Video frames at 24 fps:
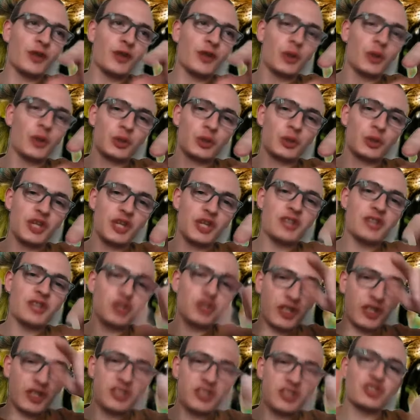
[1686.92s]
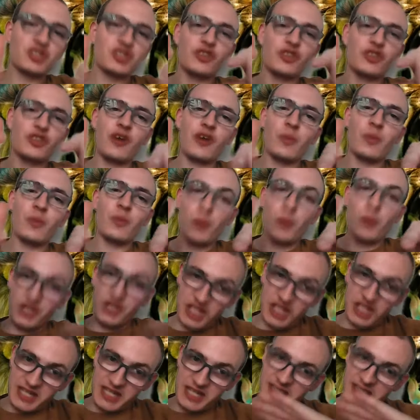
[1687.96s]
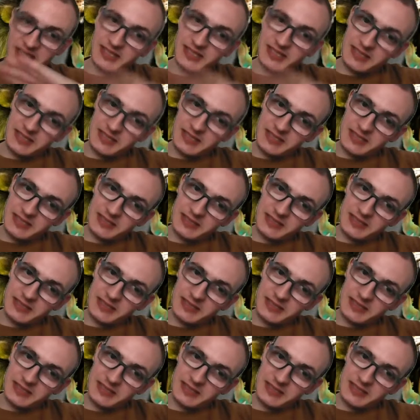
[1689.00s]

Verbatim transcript: follow Jason on Instagram, which is